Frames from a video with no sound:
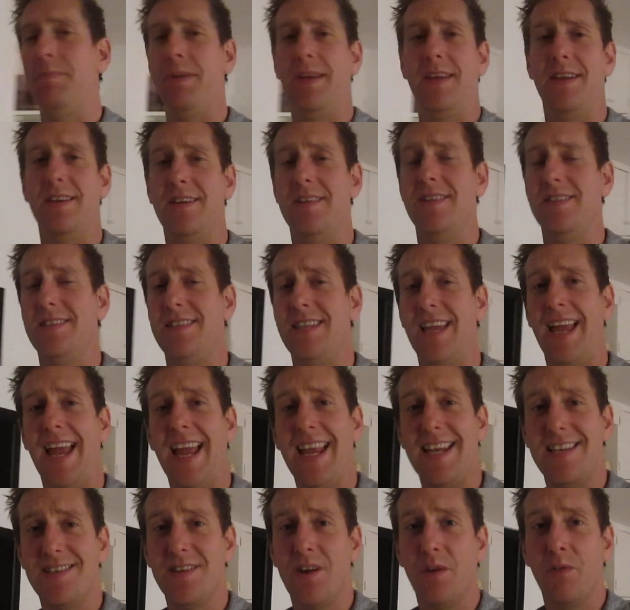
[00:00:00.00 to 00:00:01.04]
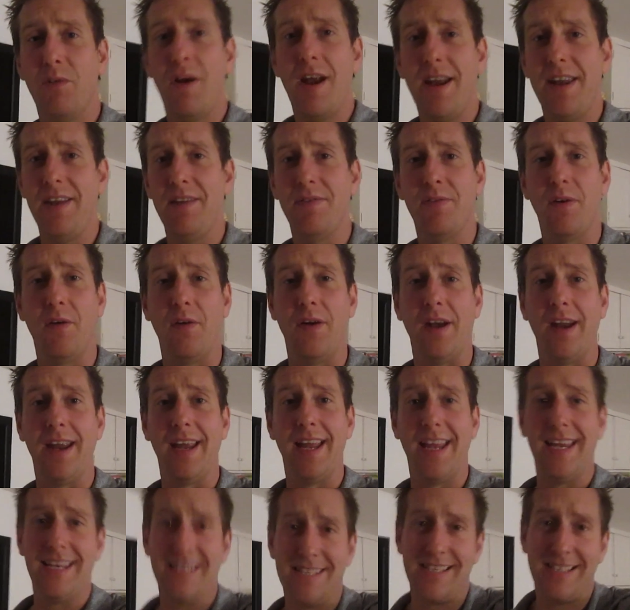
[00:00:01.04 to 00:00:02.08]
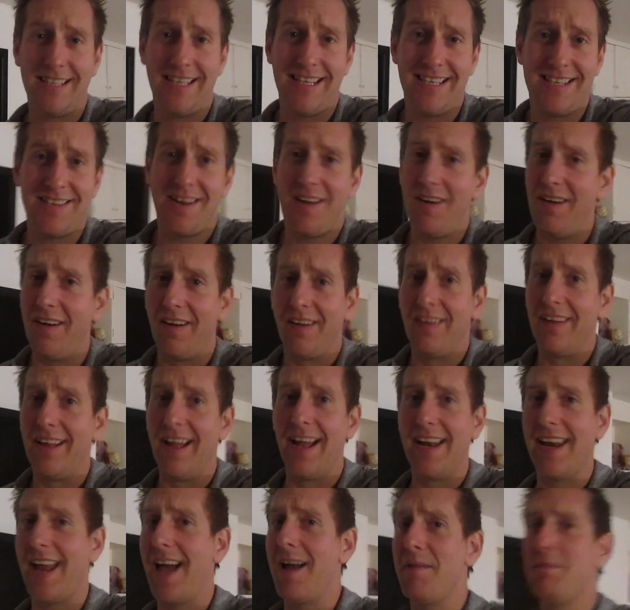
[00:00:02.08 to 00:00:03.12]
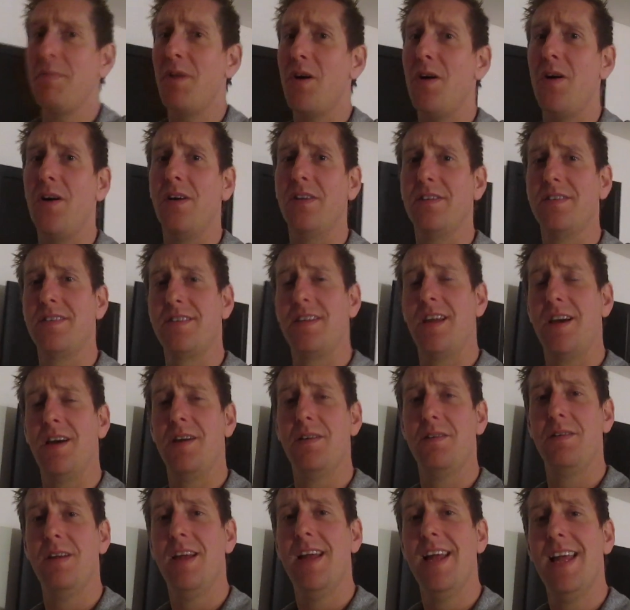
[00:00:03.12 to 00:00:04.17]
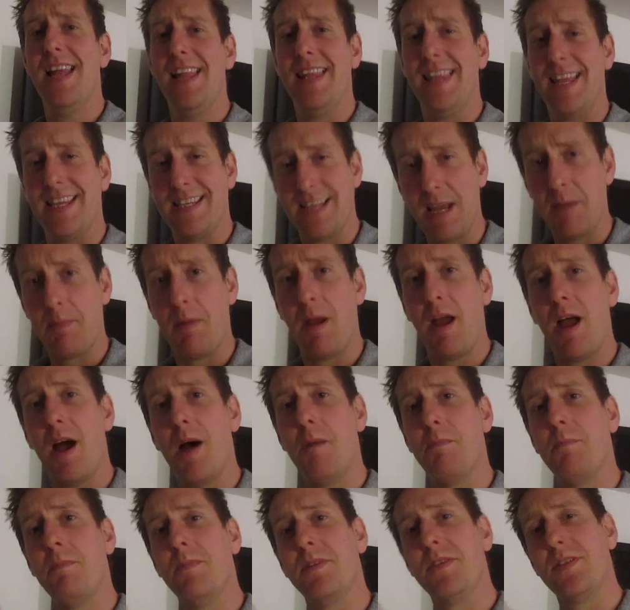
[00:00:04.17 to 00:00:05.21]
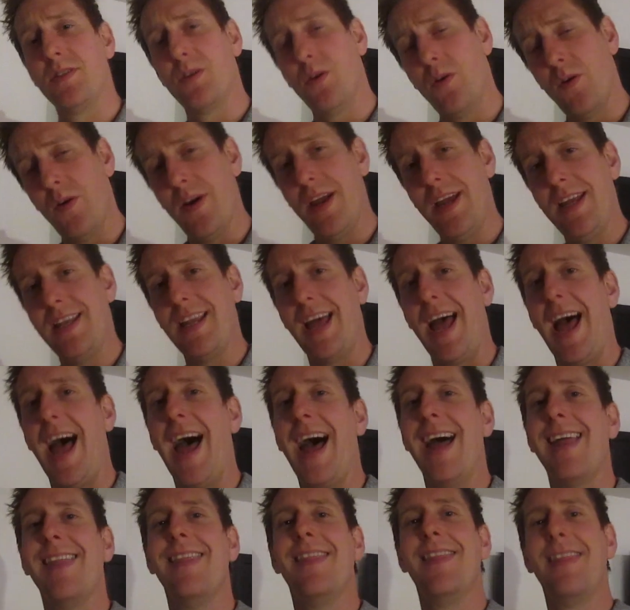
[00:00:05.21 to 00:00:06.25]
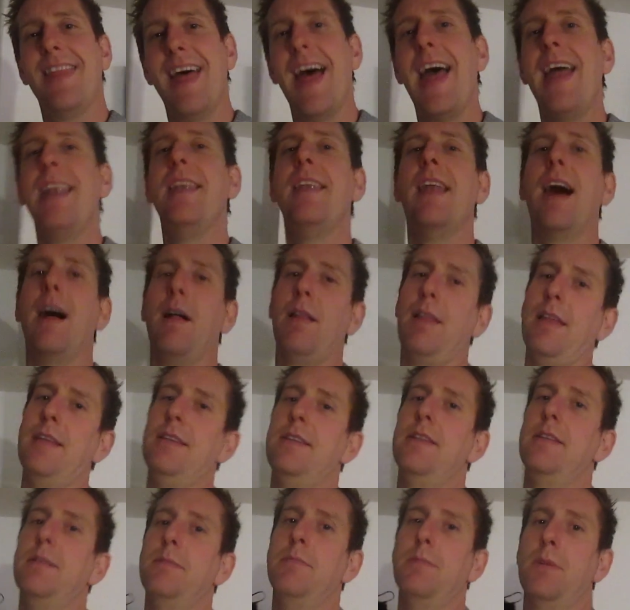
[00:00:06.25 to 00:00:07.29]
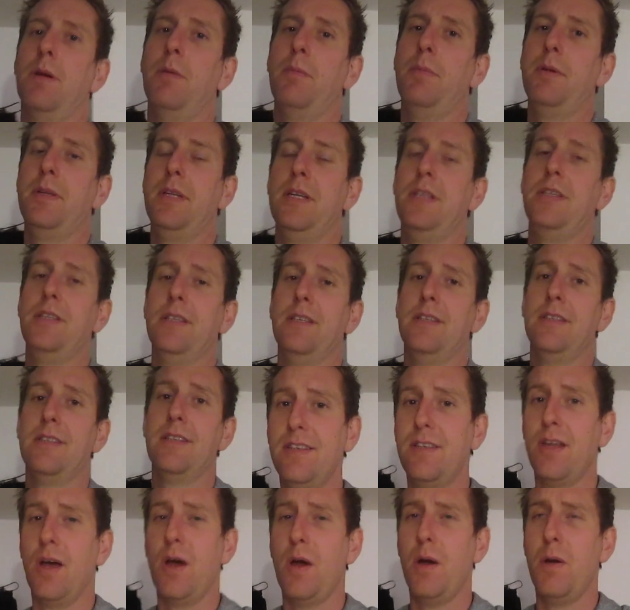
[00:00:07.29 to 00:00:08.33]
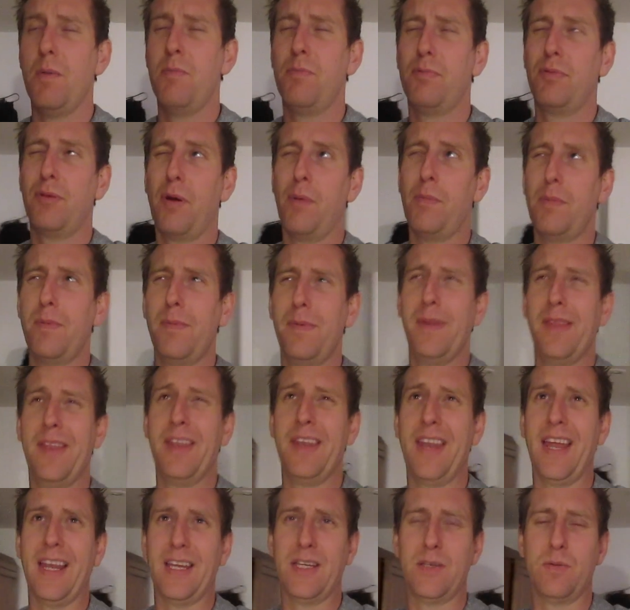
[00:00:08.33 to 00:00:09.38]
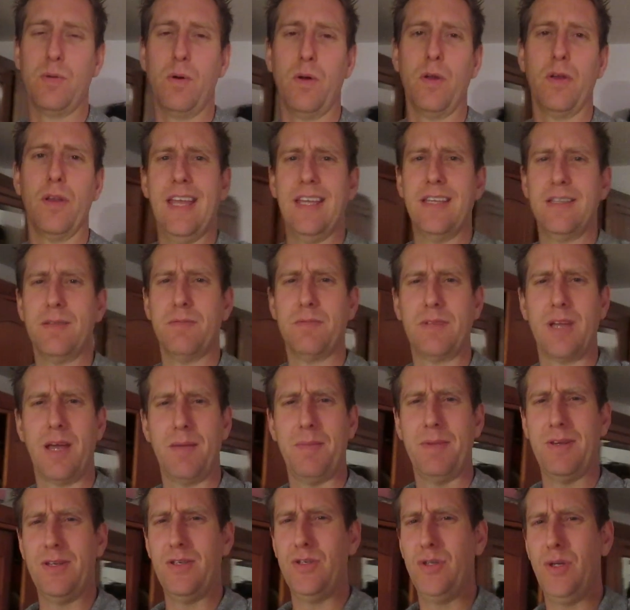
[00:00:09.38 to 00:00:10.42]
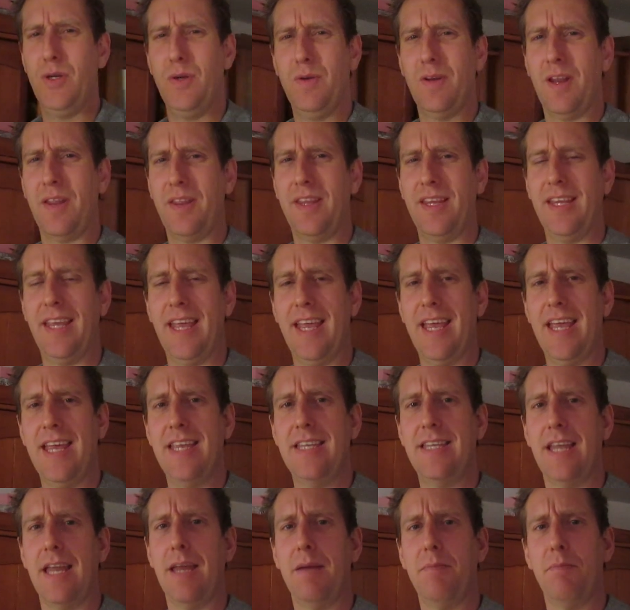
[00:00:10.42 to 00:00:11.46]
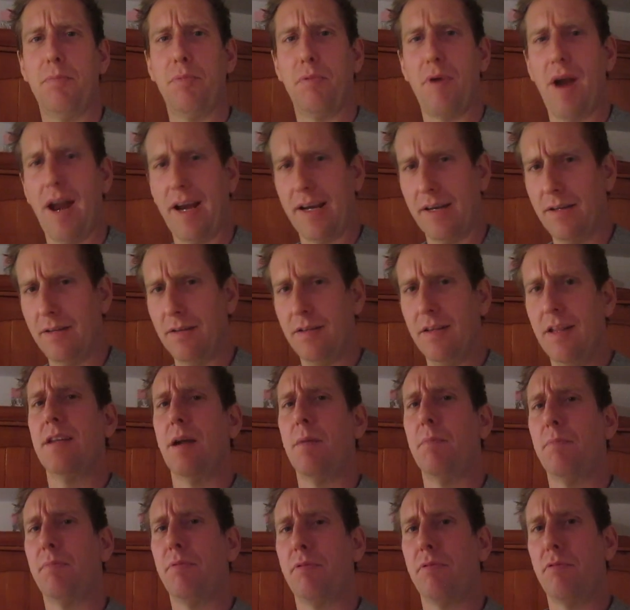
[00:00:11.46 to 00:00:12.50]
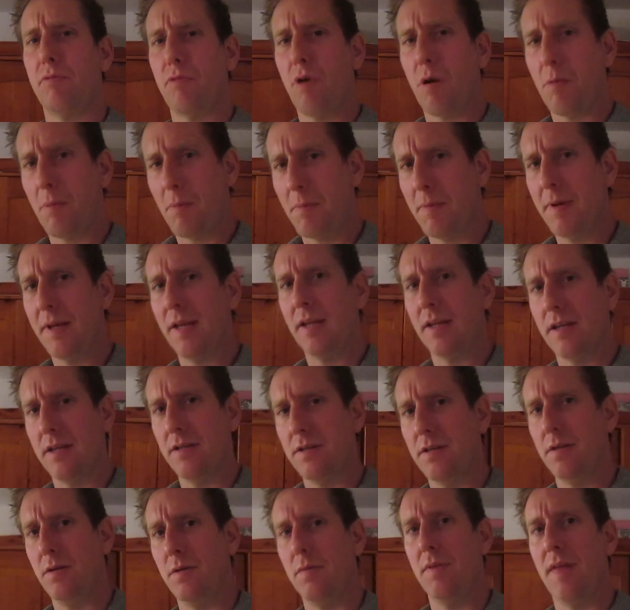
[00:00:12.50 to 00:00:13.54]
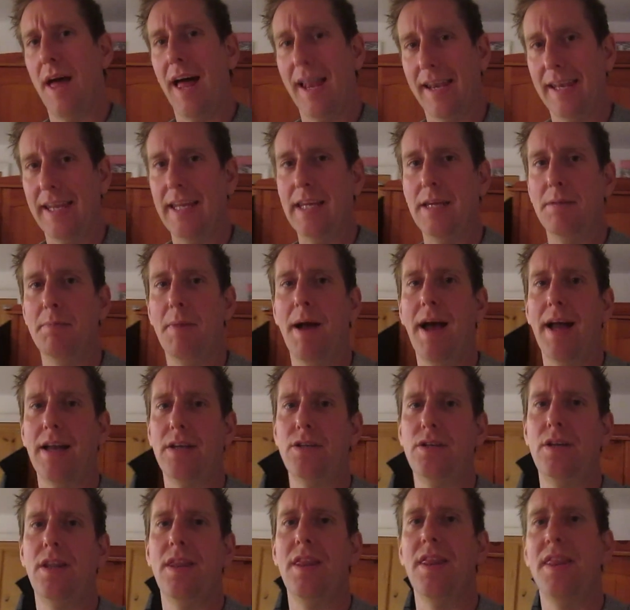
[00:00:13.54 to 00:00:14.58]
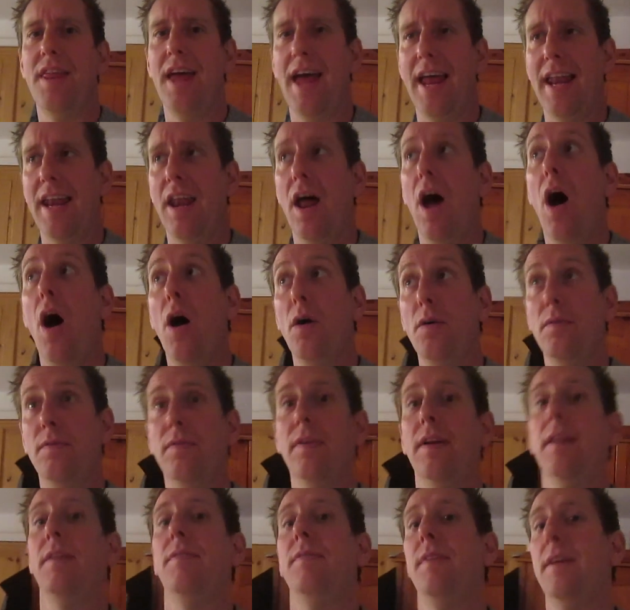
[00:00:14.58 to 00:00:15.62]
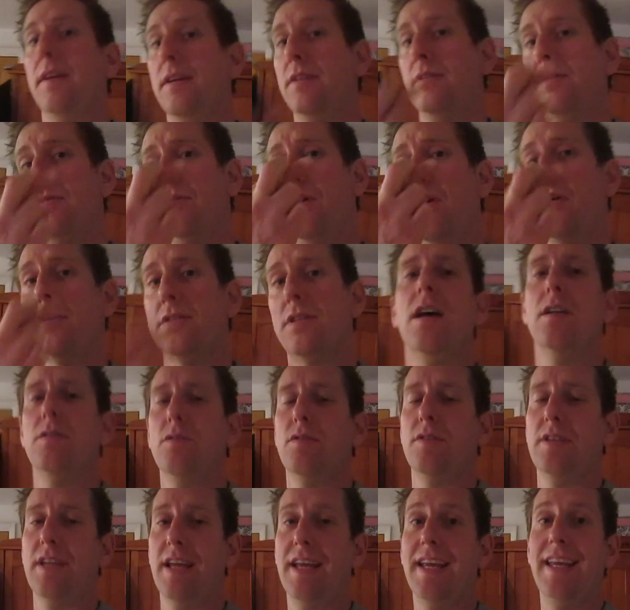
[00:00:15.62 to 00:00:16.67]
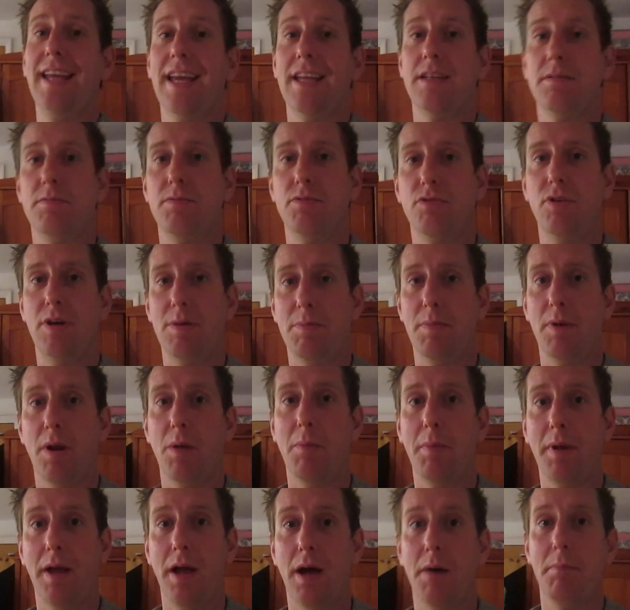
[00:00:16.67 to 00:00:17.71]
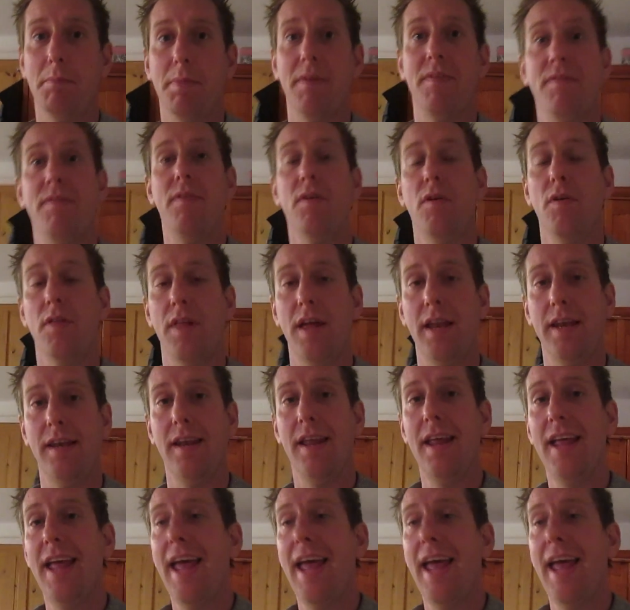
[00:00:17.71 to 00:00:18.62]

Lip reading: Because it's not ready for it. It's not, and I'm not. So let's get my arm sorted and then I'll enter some competitions. So probably the next one is sometime in June, I think it is, in Bracknell. I'm probably gonna do that league match then, hopefully, fingers crossed, as long as I can get some treatment on my arm before then.